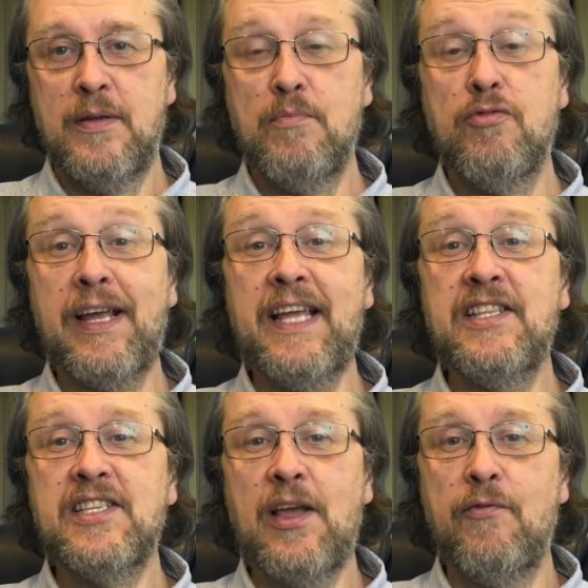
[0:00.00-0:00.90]
bringing
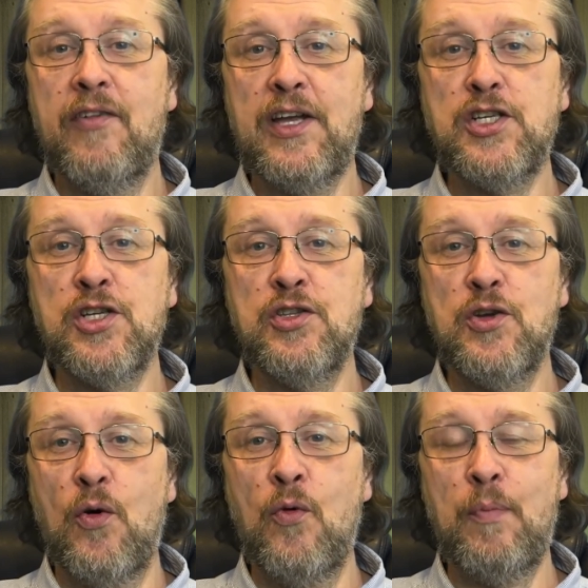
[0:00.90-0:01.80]
salvation to
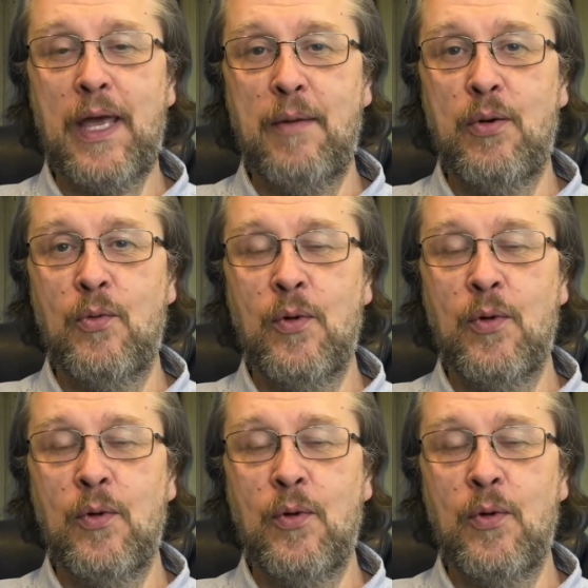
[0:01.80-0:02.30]
all people